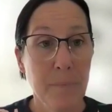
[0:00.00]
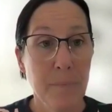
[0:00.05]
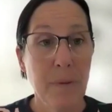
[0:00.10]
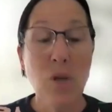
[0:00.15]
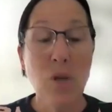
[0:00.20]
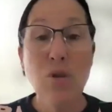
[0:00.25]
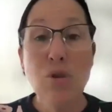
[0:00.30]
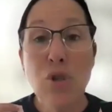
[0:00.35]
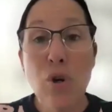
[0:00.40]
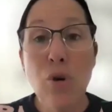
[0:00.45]
But
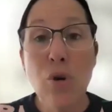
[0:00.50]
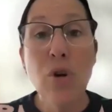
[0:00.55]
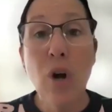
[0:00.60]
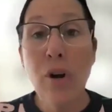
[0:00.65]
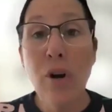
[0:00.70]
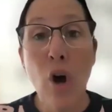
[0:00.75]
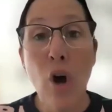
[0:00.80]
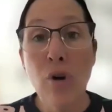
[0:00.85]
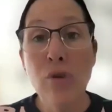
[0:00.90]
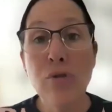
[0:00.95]
you do
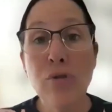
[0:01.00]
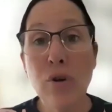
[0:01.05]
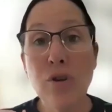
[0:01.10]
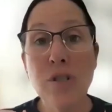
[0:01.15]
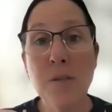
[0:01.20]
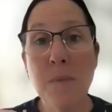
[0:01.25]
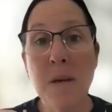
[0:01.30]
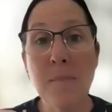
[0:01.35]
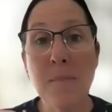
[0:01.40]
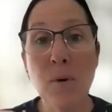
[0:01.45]
not own
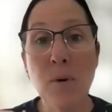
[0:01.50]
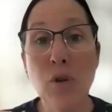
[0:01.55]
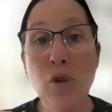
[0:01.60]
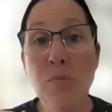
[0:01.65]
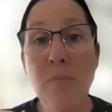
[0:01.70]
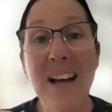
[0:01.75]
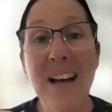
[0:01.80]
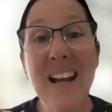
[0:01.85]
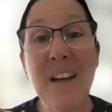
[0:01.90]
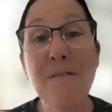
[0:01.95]
those people. You
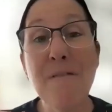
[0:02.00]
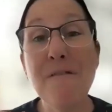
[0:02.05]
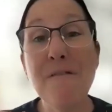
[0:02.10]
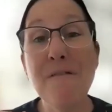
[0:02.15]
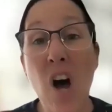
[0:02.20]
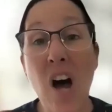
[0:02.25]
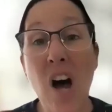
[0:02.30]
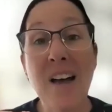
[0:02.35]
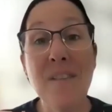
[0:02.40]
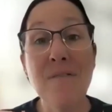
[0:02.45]
might have
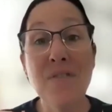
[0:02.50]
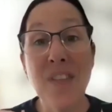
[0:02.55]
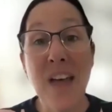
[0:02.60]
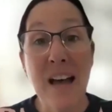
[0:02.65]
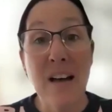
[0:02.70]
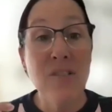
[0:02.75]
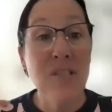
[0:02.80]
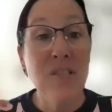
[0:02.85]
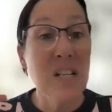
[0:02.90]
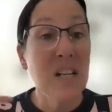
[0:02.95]

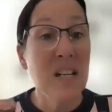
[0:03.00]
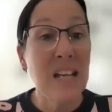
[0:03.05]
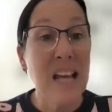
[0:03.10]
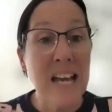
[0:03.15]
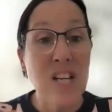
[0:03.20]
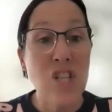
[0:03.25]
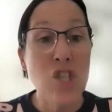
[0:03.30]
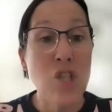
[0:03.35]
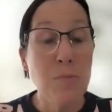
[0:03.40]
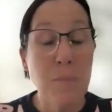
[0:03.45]
5,000
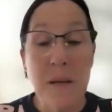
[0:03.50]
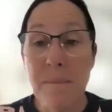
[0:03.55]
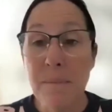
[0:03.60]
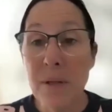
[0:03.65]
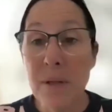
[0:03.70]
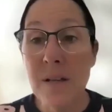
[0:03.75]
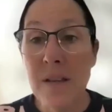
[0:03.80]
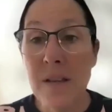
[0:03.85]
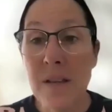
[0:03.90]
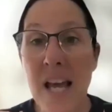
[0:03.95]
engaged
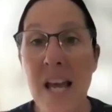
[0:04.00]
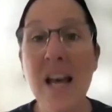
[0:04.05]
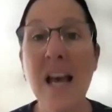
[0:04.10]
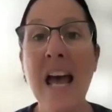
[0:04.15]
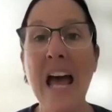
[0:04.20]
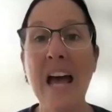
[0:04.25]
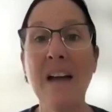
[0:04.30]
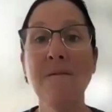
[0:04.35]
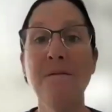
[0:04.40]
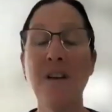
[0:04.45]
people in there
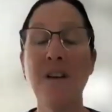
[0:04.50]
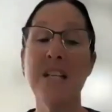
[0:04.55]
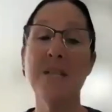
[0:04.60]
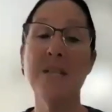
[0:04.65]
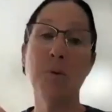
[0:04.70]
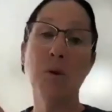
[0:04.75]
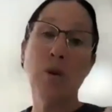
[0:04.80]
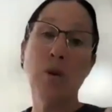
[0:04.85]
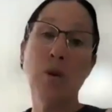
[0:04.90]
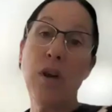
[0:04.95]
and
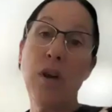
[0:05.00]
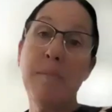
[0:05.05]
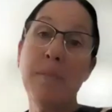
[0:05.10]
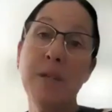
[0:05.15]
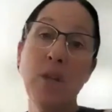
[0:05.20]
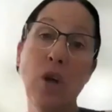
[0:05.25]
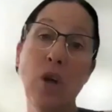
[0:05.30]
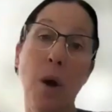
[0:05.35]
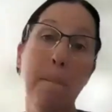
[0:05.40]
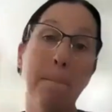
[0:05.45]
Facebook could come
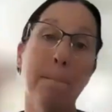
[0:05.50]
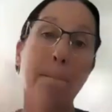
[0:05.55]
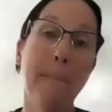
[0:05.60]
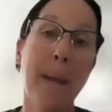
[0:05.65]
and go